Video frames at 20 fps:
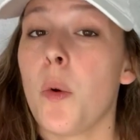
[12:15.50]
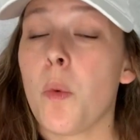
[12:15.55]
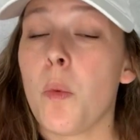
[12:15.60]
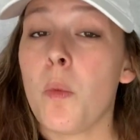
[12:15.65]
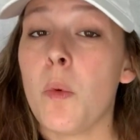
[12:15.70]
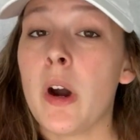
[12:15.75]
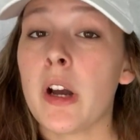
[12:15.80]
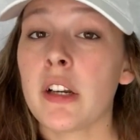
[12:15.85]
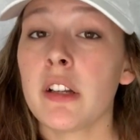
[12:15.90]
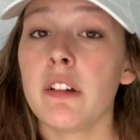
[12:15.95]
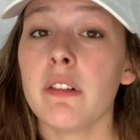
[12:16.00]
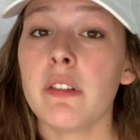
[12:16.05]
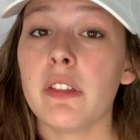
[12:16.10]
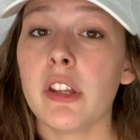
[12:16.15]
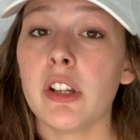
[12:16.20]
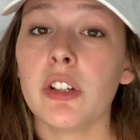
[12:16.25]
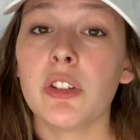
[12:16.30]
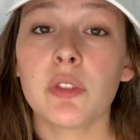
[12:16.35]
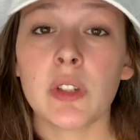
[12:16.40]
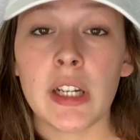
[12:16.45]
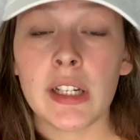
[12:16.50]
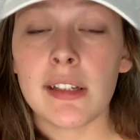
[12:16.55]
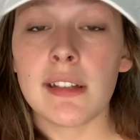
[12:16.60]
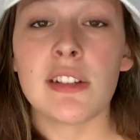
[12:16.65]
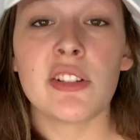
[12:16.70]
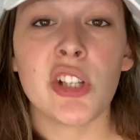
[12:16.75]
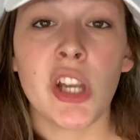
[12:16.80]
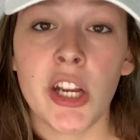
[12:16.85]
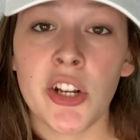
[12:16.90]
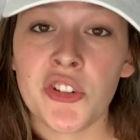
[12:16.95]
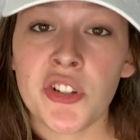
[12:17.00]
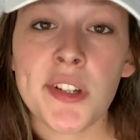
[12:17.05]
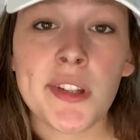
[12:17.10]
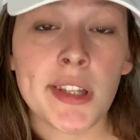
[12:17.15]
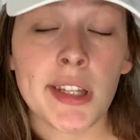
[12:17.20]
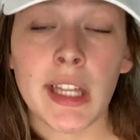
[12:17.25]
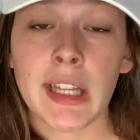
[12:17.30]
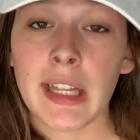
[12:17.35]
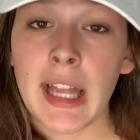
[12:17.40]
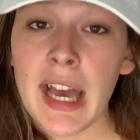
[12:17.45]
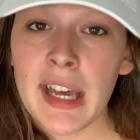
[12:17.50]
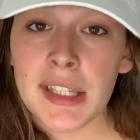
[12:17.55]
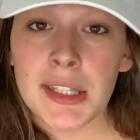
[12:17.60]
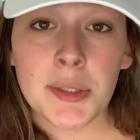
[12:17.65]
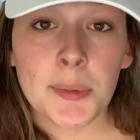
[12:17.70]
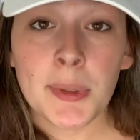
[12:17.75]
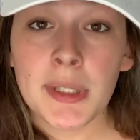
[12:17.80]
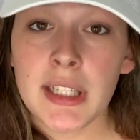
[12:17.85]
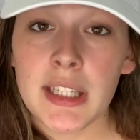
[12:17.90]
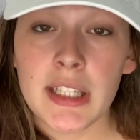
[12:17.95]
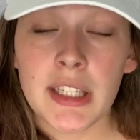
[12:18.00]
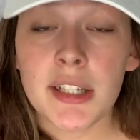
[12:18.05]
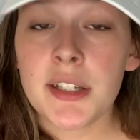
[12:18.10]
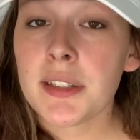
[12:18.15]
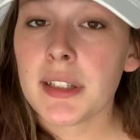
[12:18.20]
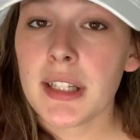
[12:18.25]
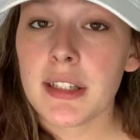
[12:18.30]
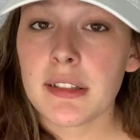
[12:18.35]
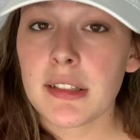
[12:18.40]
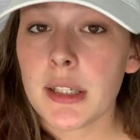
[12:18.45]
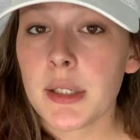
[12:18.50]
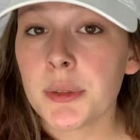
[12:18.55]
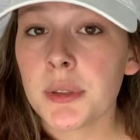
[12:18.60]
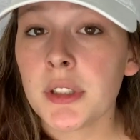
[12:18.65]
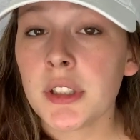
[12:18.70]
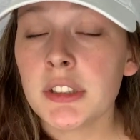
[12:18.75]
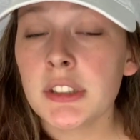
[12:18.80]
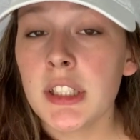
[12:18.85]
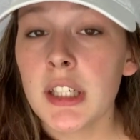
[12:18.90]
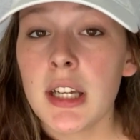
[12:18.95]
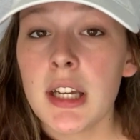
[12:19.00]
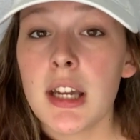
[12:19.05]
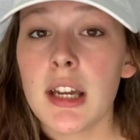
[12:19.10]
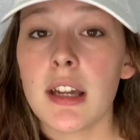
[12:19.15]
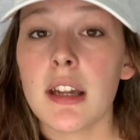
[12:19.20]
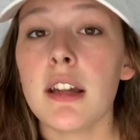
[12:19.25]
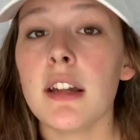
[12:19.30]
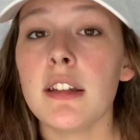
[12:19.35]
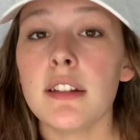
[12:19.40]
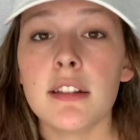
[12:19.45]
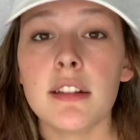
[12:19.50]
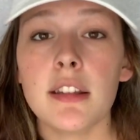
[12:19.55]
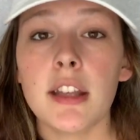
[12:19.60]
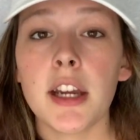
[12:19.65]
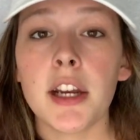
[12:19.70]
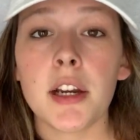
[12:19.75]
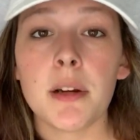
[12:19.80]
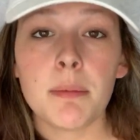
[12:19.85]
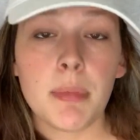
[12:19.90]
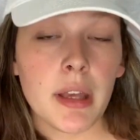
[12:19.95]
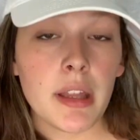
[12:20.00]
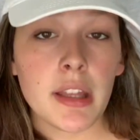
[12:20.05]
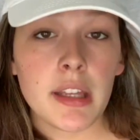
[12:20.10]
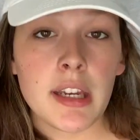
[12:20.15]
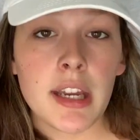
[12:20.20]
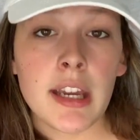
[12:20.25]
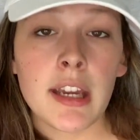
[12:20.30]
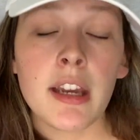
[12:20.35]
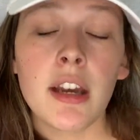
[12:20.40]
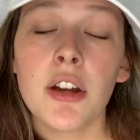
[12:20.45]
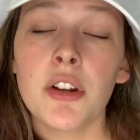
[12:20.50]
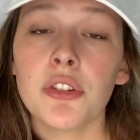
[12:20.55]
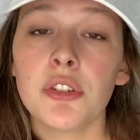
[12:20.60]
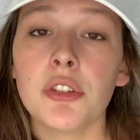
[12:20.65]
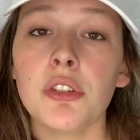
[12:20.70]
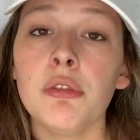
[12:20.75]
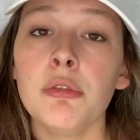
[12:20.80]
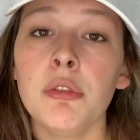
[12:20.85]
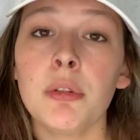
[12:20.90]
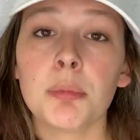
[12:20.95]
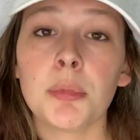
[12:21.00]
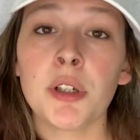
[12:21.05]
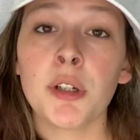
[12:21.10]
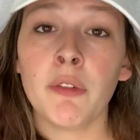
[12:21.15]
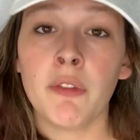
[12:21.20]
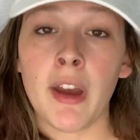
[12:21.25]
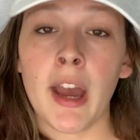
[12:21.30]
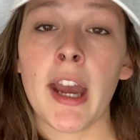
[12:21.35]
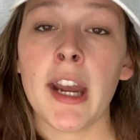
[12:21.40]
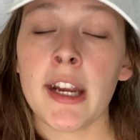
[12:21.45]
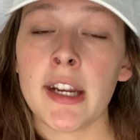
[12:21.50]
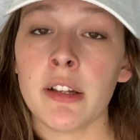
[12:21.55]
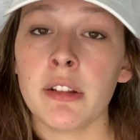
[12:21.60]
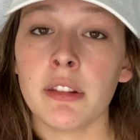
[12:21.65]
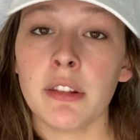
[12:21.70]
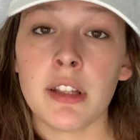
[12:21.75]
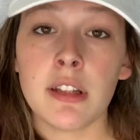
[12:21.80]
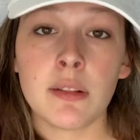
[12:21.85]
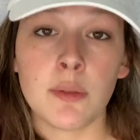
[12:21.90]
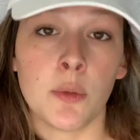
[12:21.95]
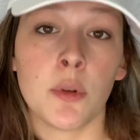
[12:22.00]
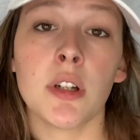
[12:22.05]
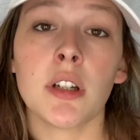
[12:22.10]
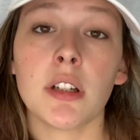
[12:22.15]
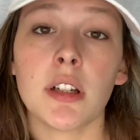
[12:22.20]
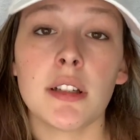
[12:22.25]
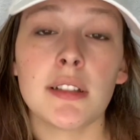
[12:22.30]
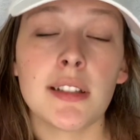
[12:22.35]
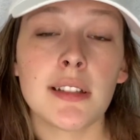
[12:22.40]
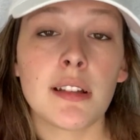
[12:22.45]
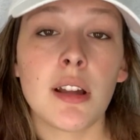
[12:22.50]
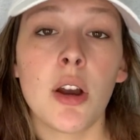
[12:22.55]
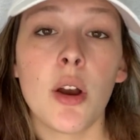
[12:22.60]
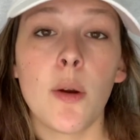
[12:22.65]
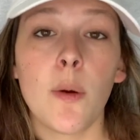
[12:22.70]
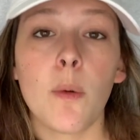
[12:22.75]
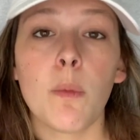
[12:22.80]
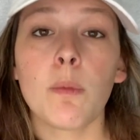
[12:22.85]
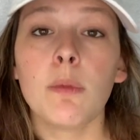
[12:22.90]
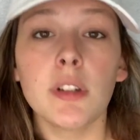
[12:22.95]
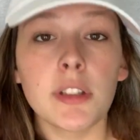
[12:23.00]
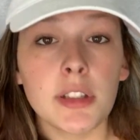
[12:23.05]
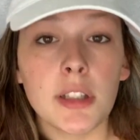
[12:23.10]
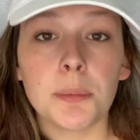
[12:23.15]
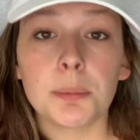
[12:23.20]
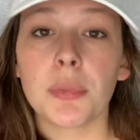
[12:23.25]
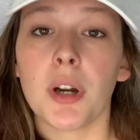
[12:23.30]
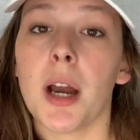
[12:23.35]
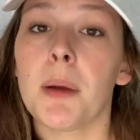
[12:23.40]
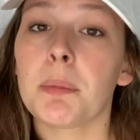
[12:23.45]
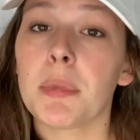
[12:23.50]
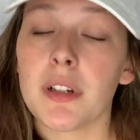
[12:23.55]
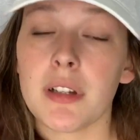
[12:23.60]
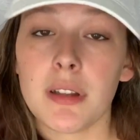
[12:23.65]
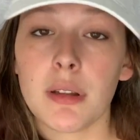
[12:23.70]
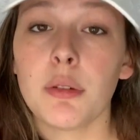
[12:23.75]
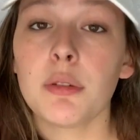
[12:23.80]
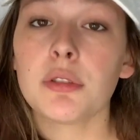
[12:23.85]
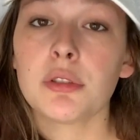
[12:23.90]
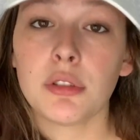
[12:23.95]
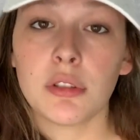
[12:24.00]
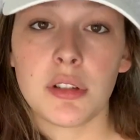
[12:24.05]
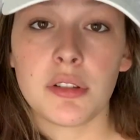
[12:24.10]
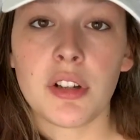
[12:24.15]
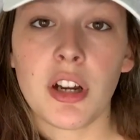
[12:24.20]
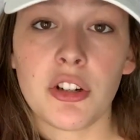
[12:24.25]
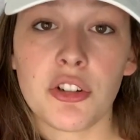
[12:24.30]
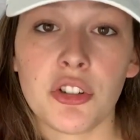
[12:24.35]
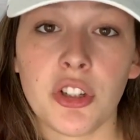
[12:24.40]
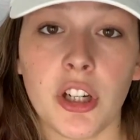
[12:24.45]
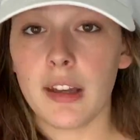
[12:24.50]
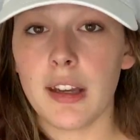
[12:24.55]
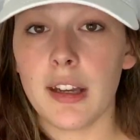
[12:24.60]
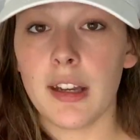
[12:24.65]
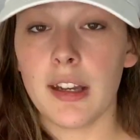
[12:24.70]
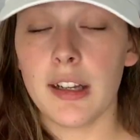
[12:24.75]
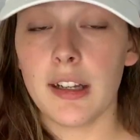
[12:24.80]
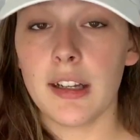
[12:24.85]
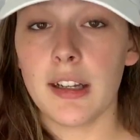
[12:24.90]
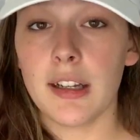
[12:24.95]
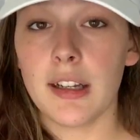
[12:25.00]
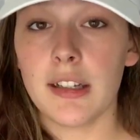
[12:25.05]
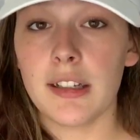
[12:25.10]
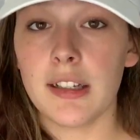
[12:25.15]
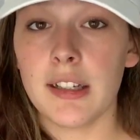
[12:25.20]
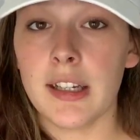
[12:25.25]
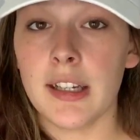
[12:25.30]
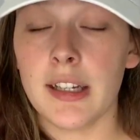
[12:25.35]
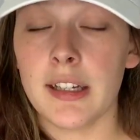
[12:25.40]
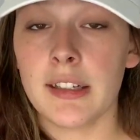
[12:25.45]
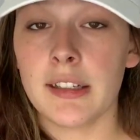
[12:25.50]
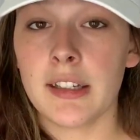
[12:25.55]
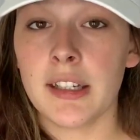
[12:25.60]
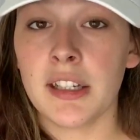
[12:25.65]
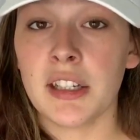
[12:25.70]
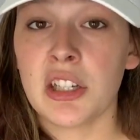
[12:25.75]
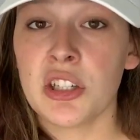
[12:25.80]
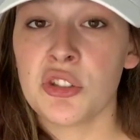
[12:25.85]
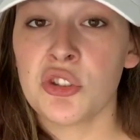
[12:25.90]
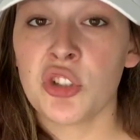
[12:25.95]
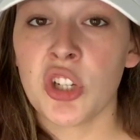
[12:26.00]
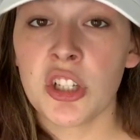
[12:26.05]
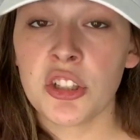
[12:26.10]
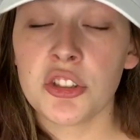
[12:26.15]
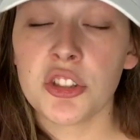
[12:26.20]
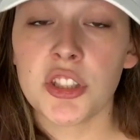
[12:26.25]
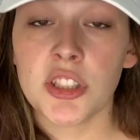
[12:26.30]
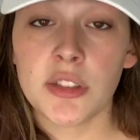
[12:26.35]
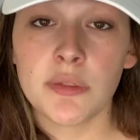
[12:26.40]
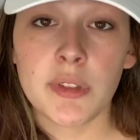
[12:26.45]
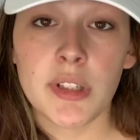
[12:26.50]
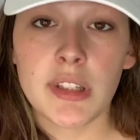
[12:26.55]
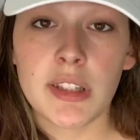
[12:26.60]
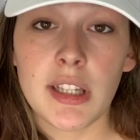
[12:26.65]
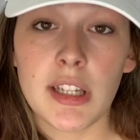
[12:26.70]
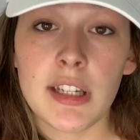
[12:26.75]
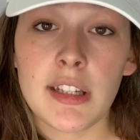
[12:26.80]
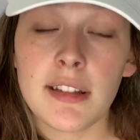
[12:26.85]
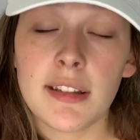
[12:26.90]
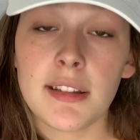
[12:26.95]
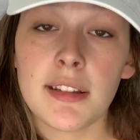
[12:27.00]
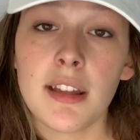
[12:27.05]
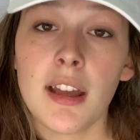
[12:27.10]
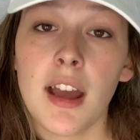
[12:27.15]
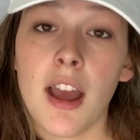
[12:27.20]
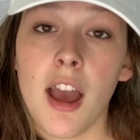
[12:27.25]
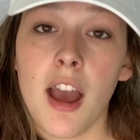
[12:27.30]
one of the greatest changes in the last 20 years at SeaWorld is their ability to provide these orcas with the proper social structure. And in conjunction with this,